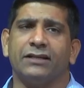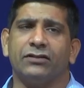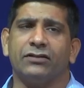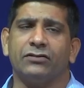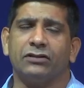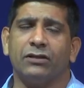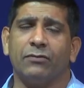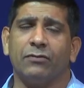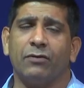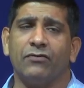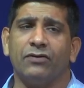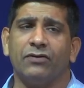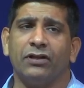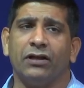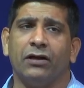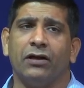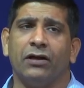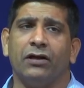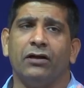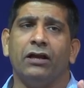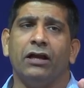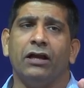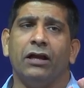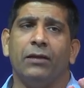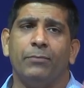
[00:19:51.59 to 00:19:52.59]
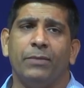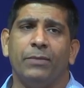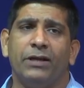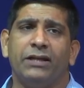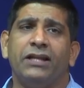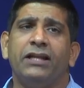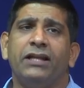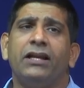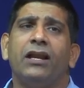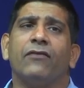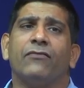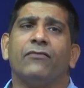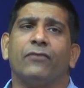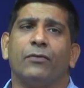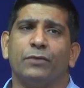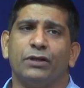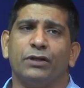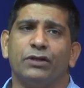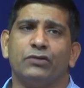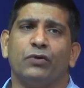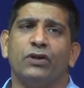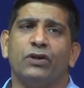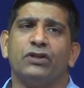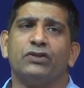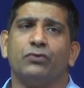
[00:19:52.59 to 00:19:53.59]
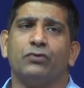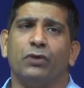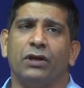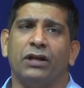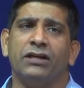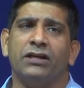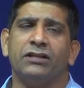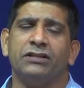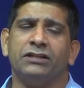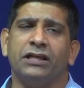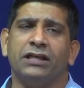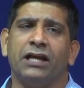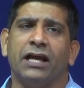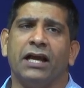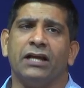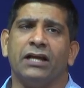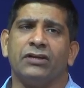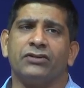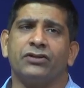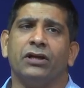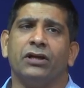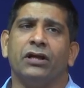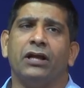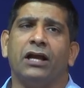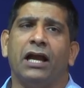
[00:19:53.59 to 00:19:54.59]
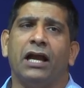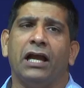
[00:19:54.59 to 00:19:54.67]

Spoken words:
like some of the material from this waste to energy ash,